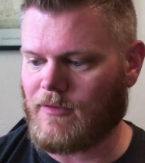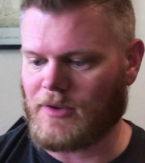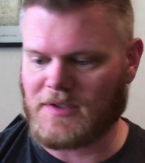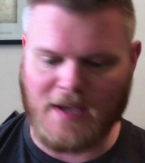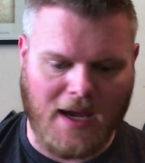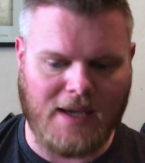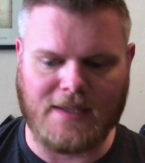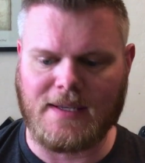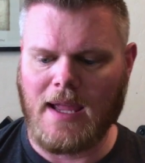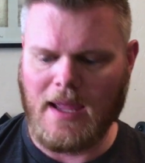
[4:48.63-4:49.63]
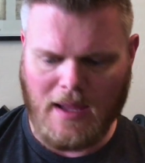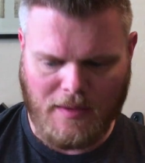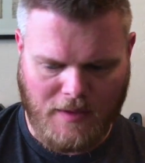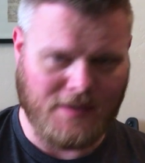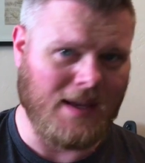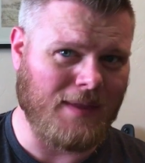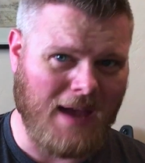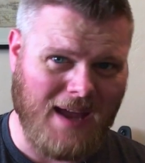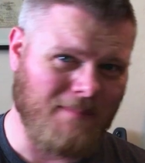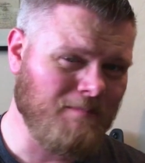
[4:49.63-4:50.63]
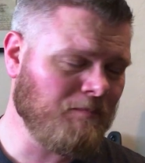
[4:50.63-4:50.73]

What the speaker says: for size, things like that.